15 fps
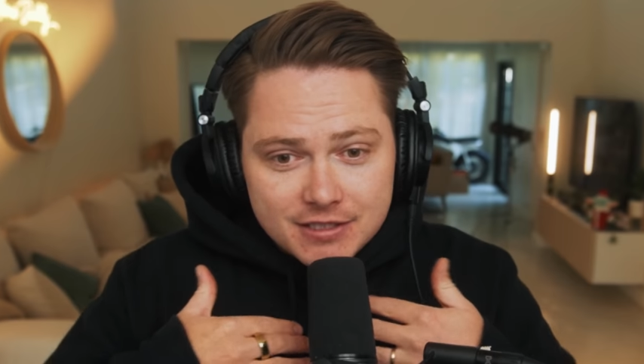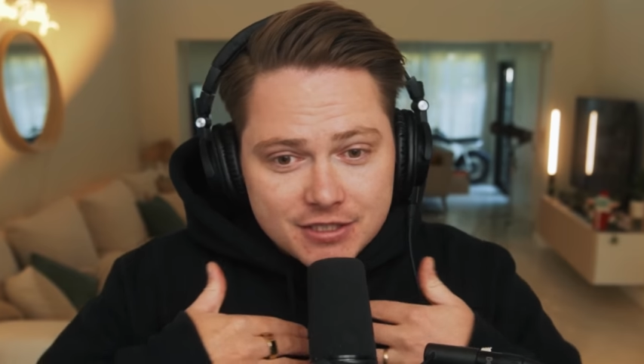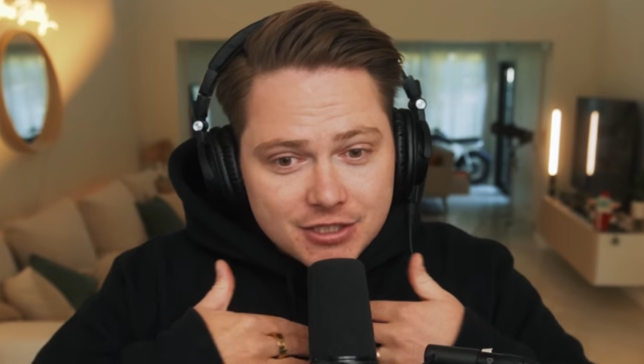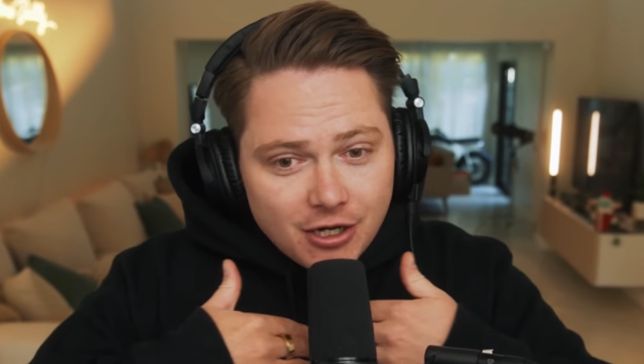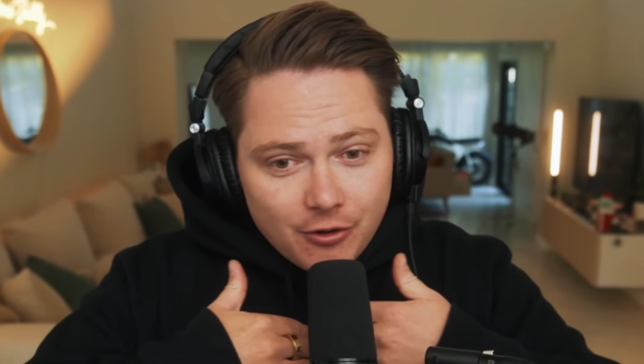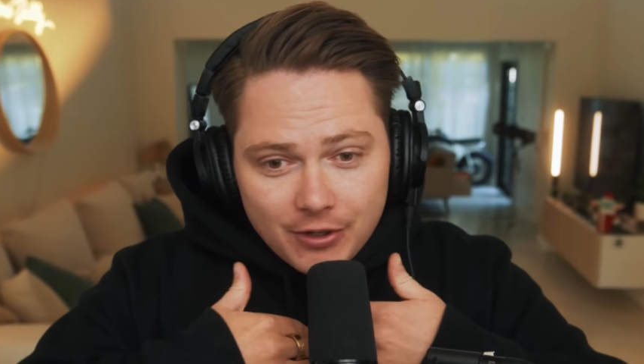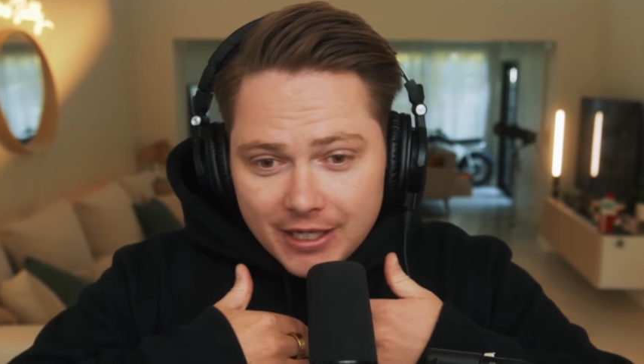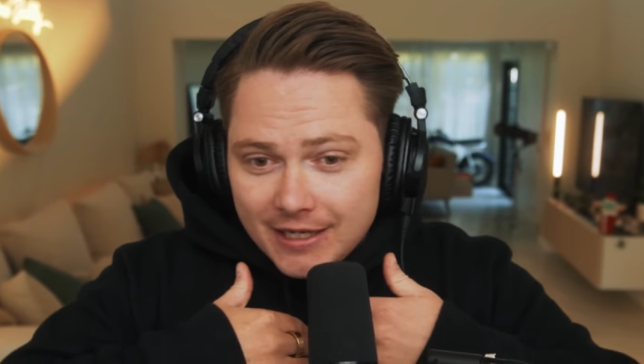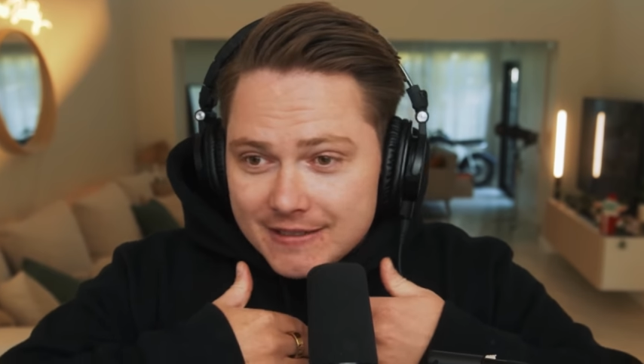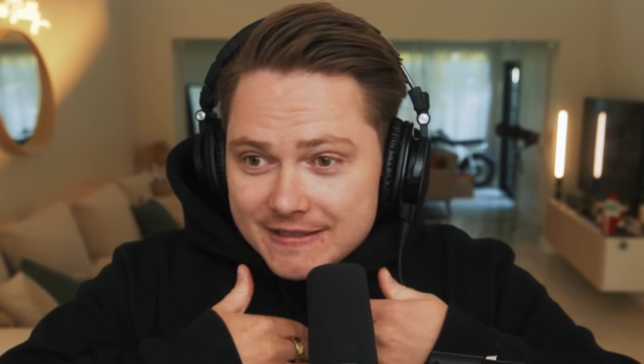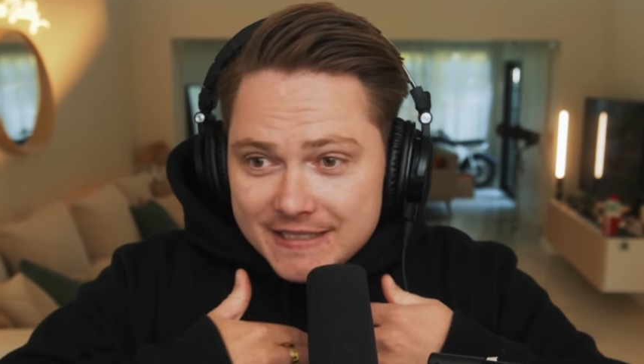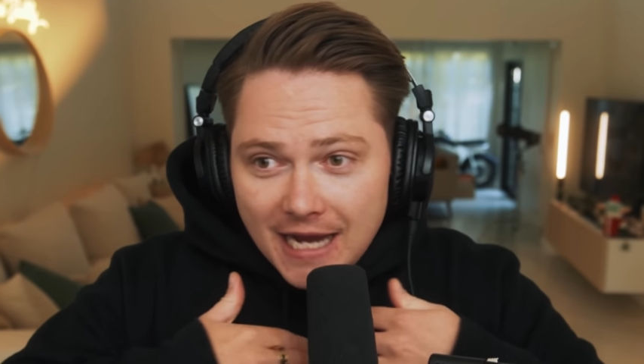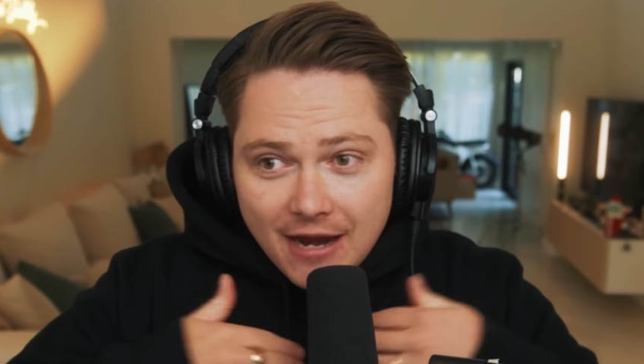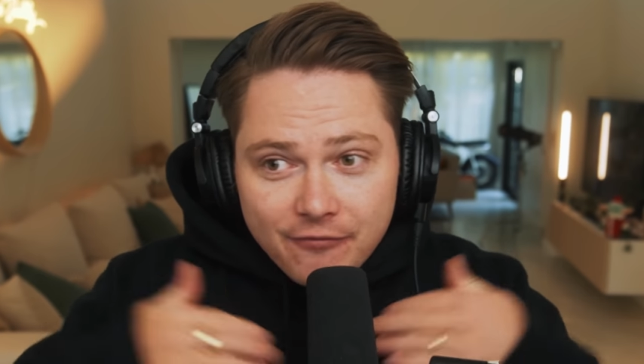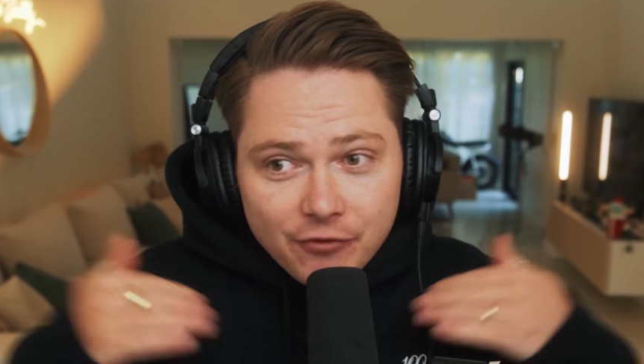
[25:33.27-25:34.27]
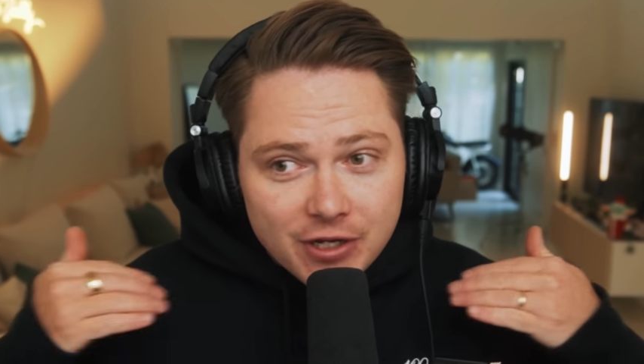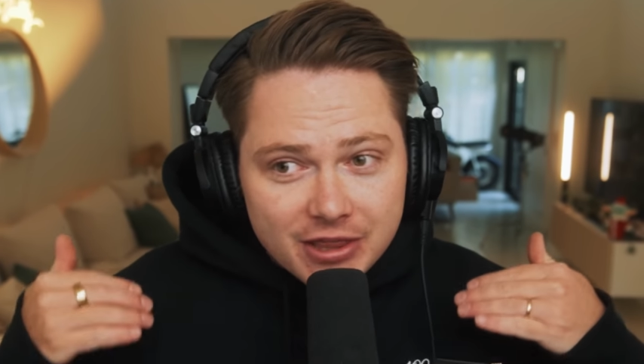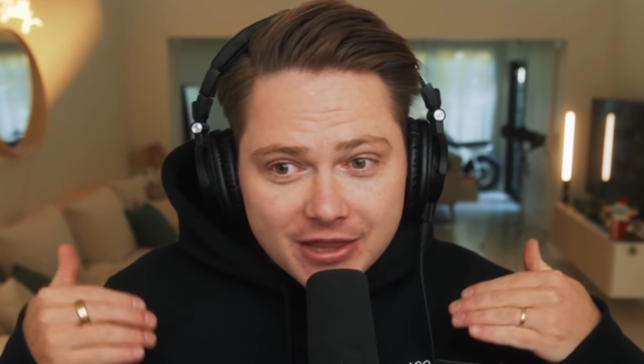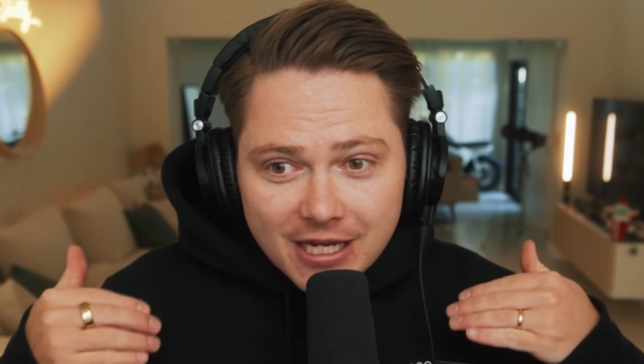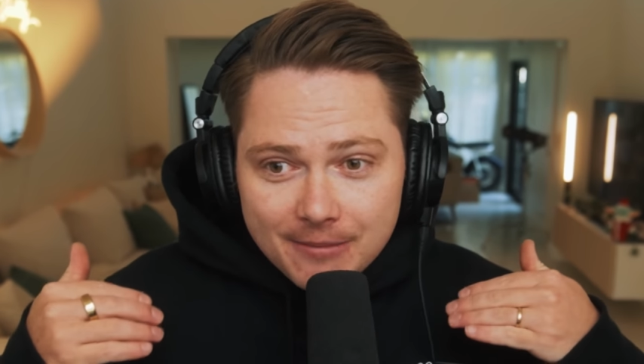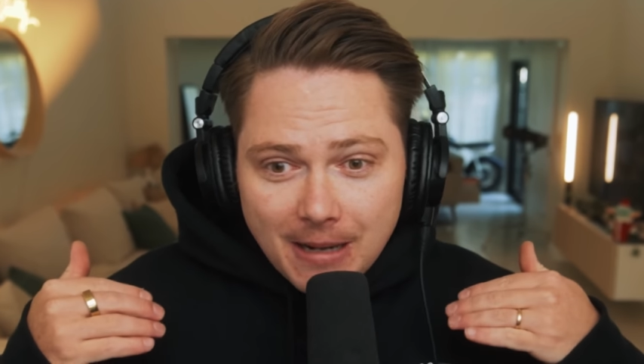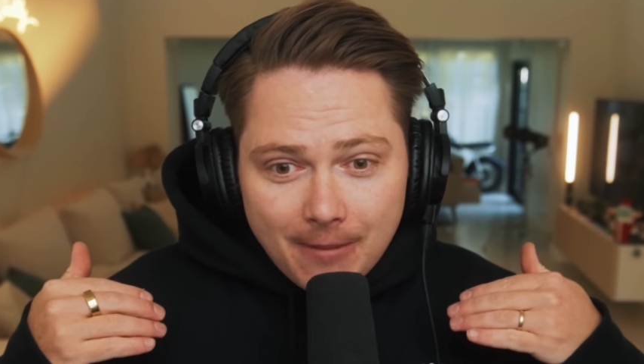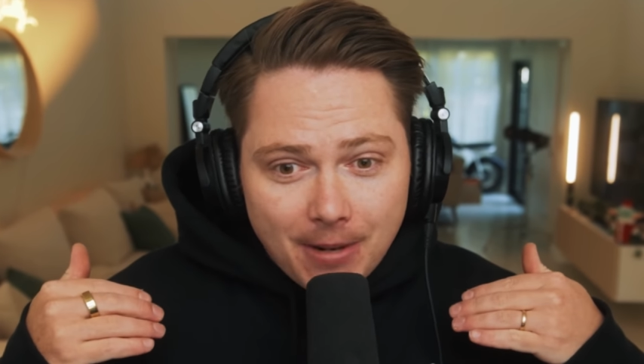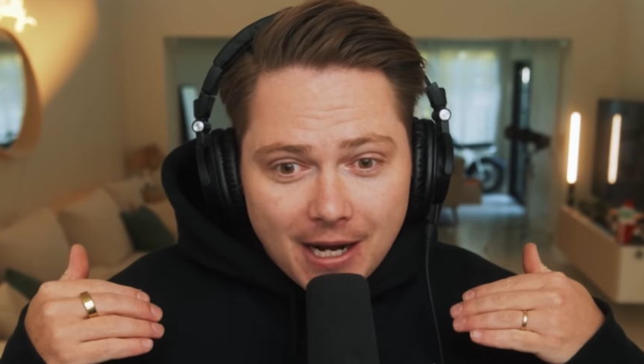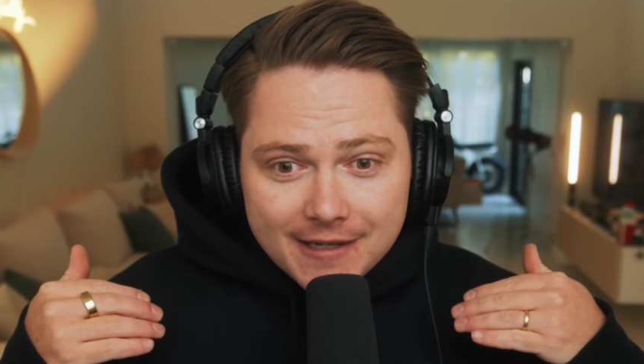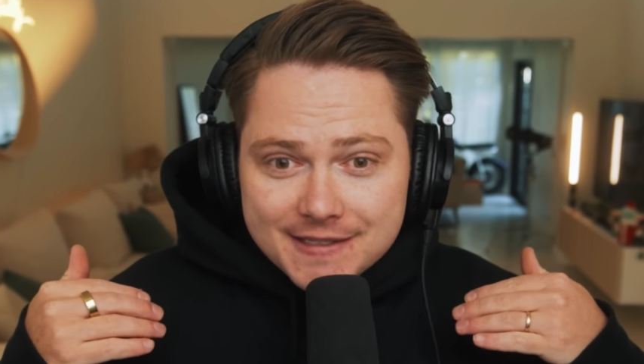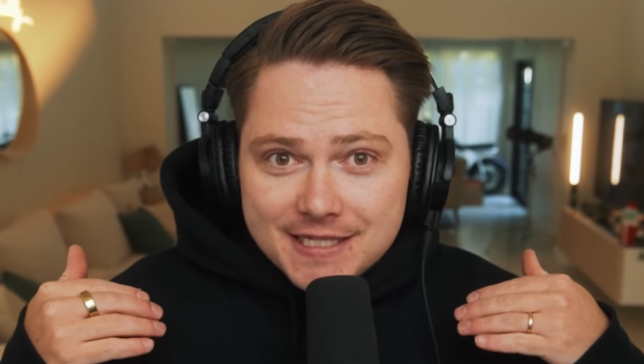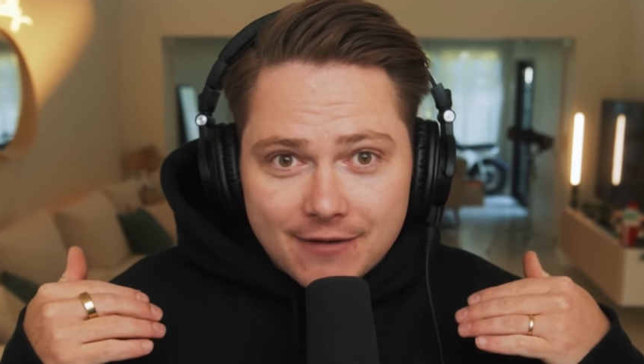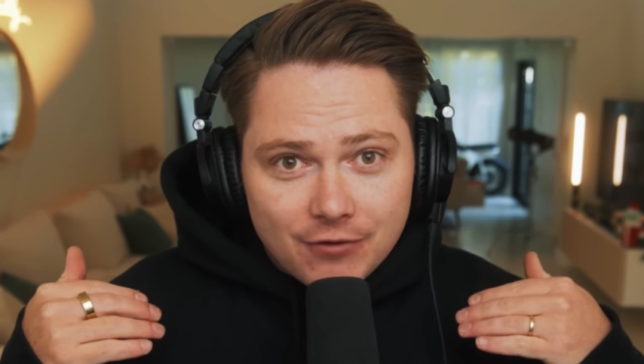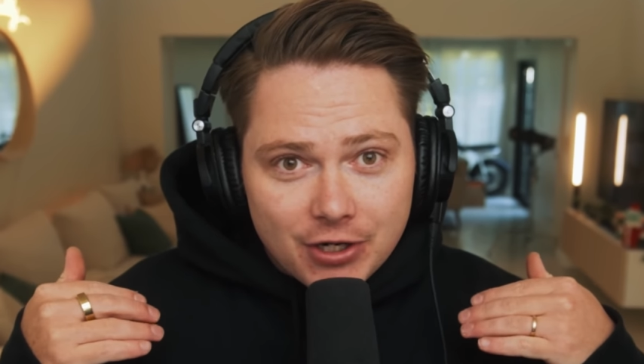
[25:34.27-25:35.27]
This is going against everything my
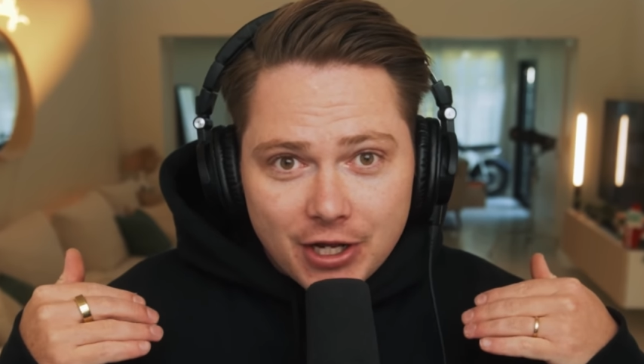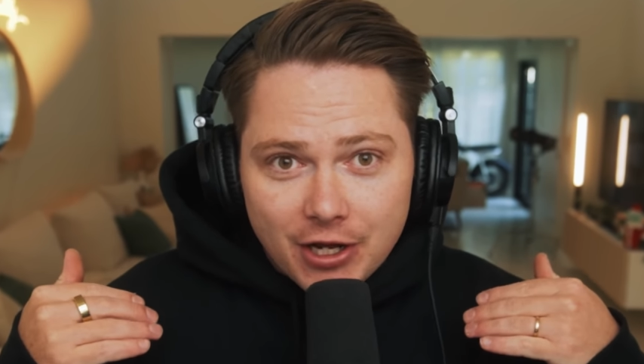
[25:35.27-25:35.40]
body's ever